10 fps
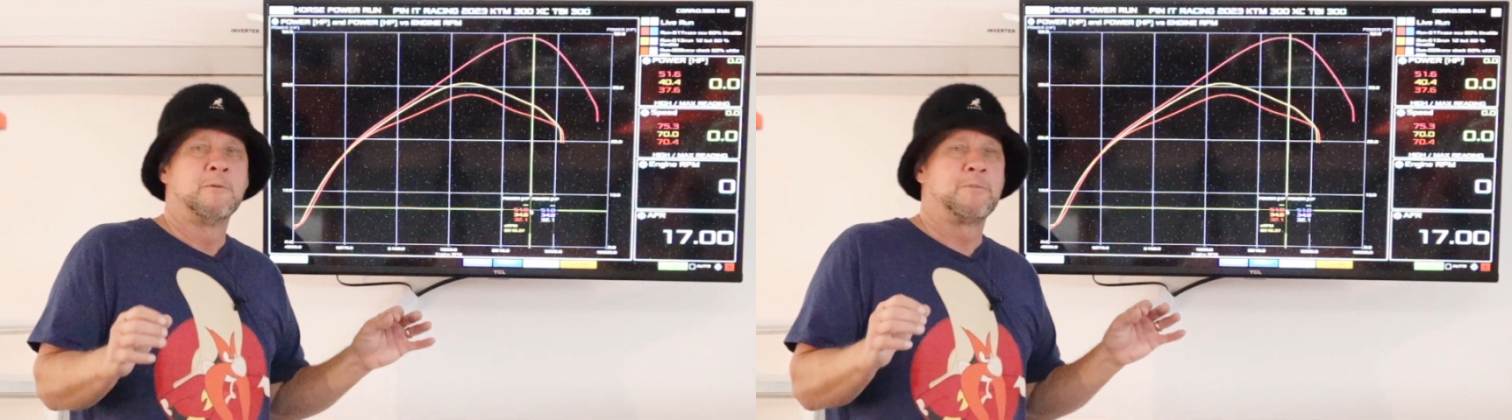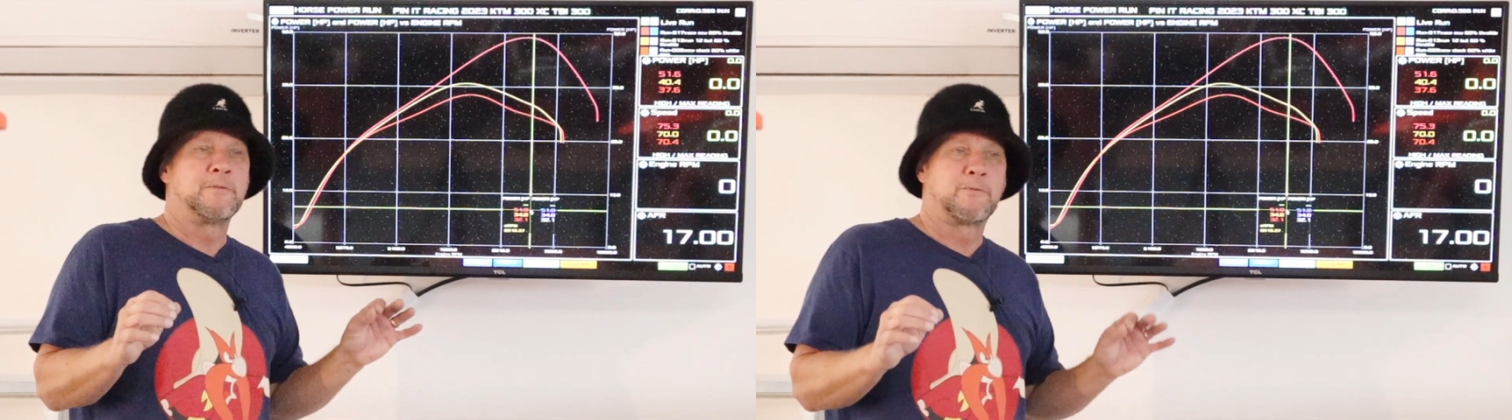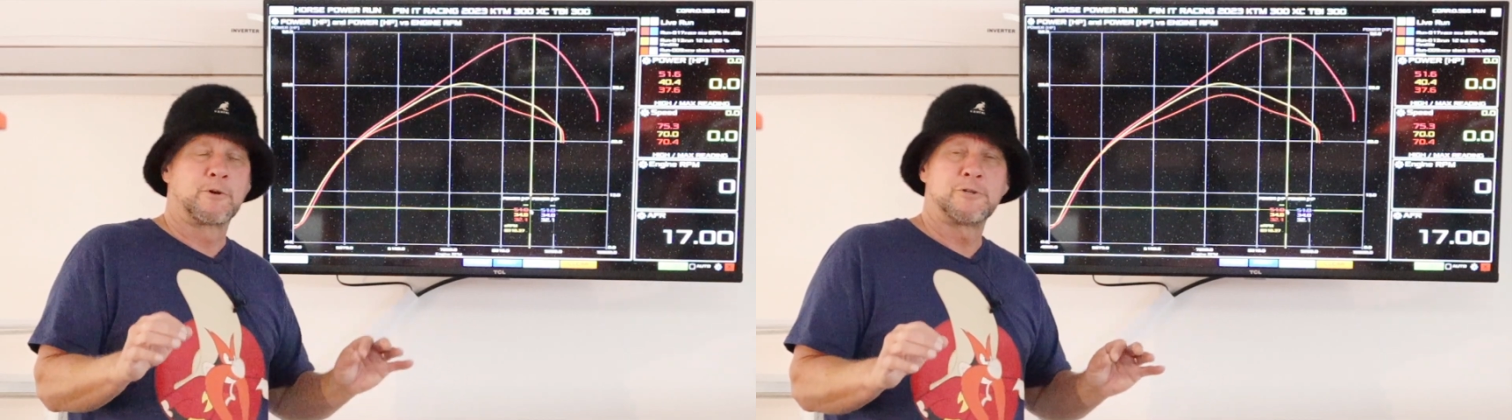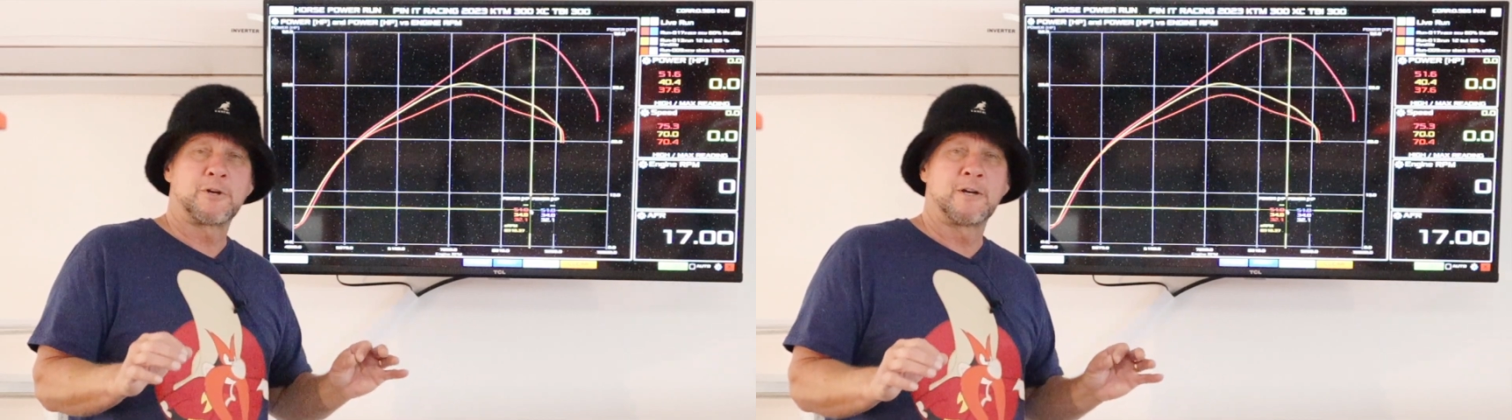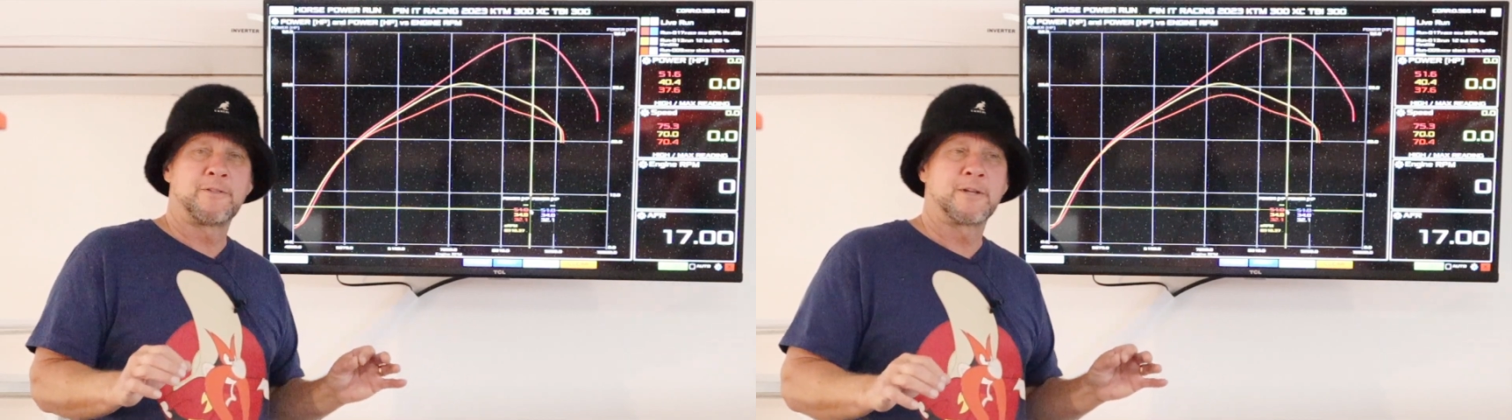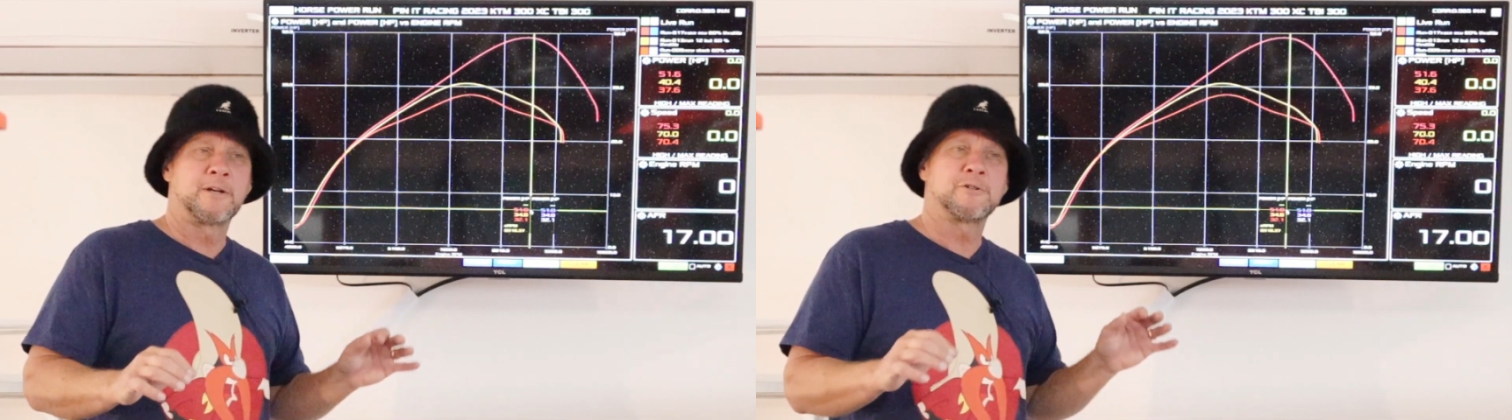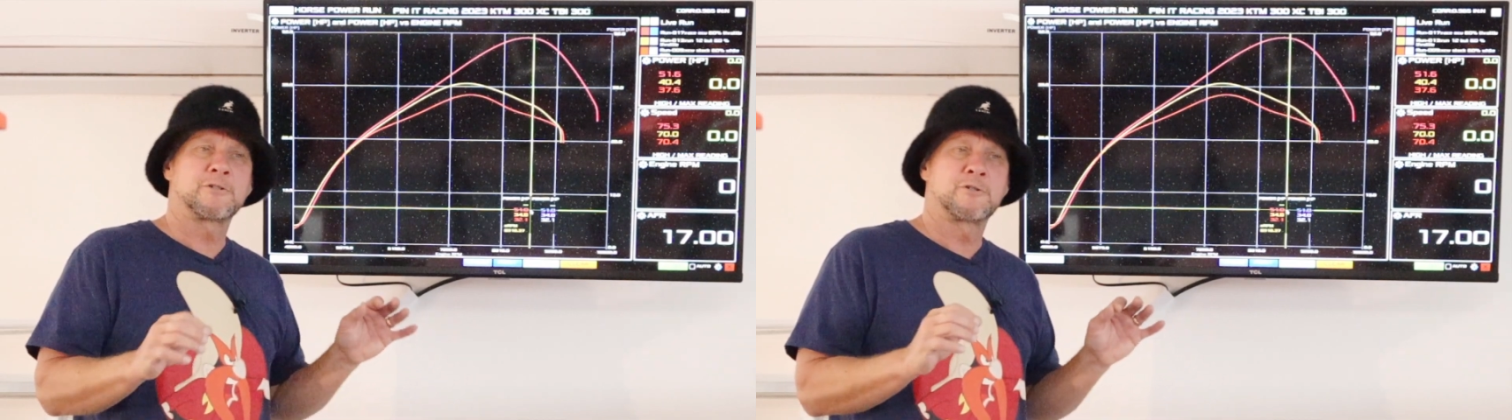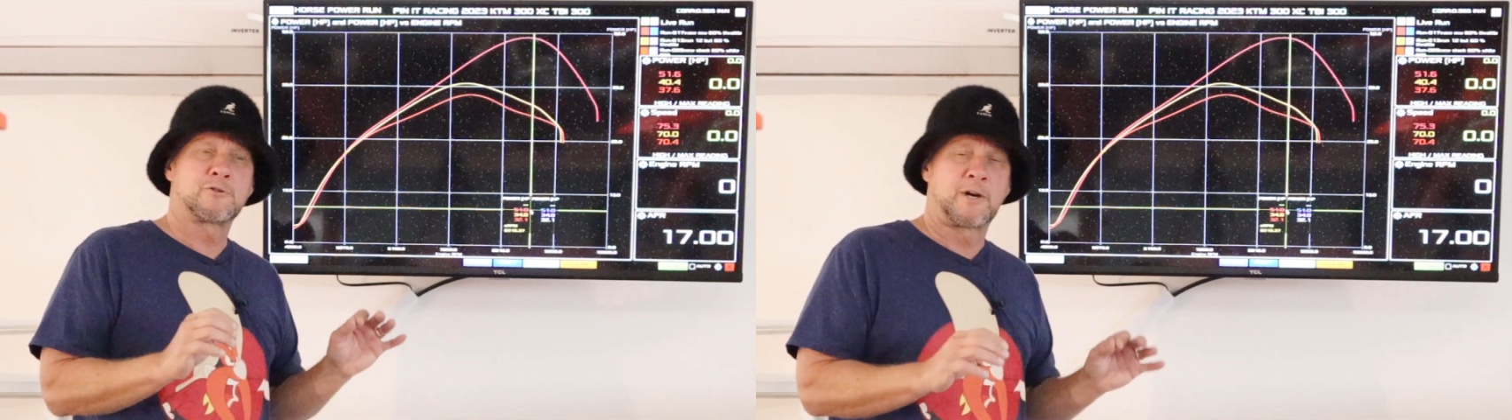Before you try anything
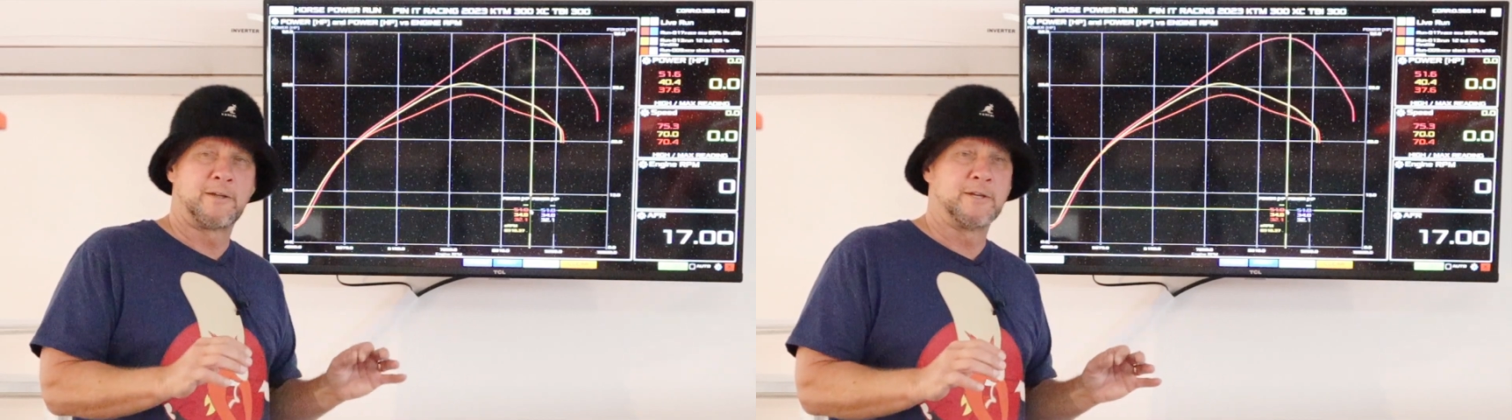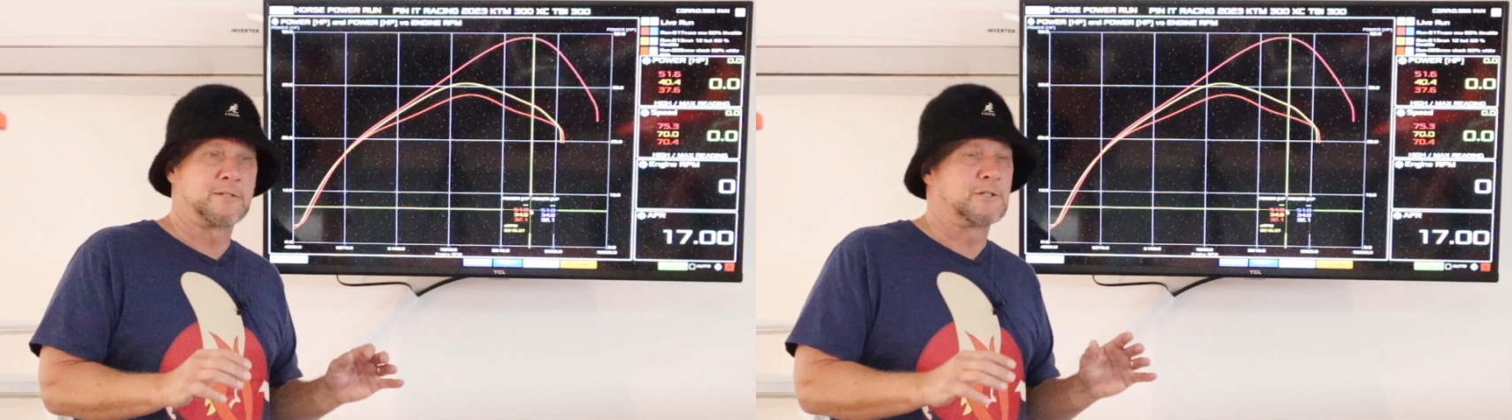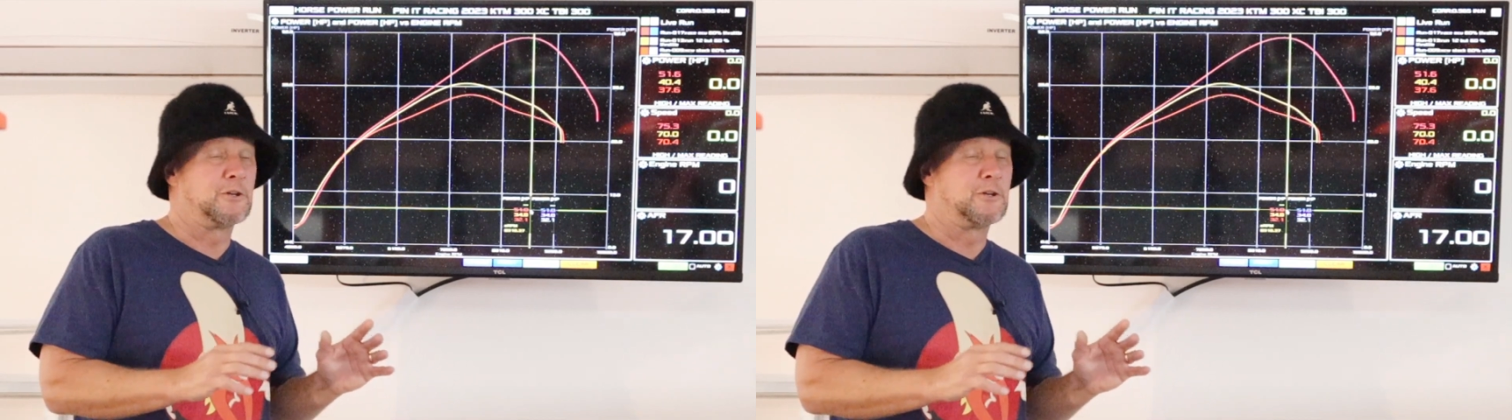else, try this.